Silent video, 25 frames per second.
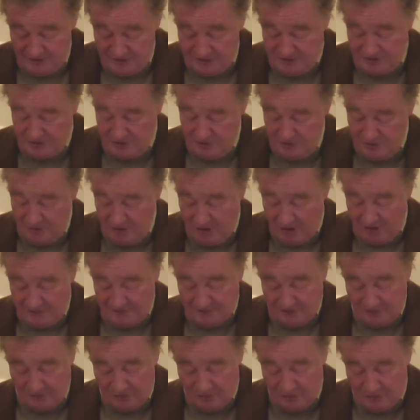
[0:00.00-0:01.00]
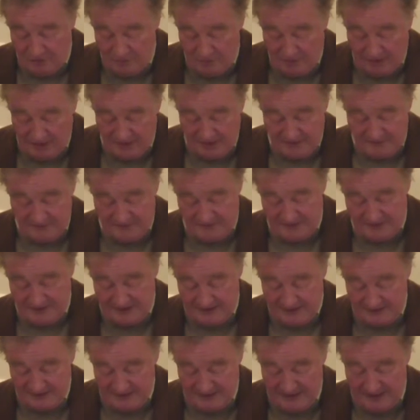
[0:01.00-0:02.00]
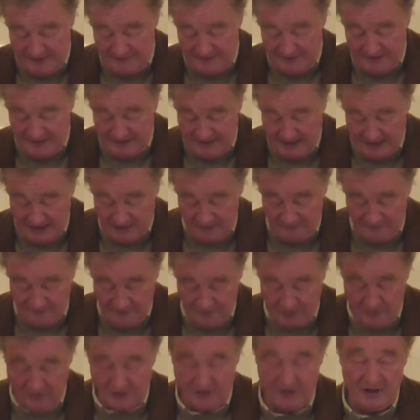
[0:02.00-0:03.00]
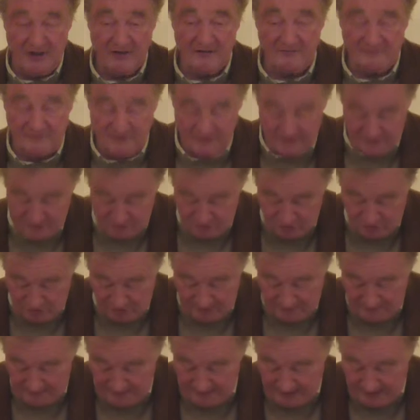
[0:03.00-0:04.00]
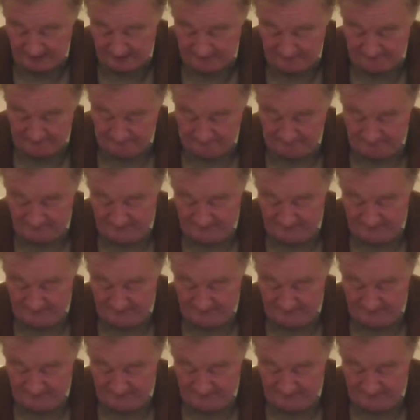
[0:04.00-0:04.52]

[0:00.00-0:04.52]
and soon after Laura went to visit David in California, her first trip there.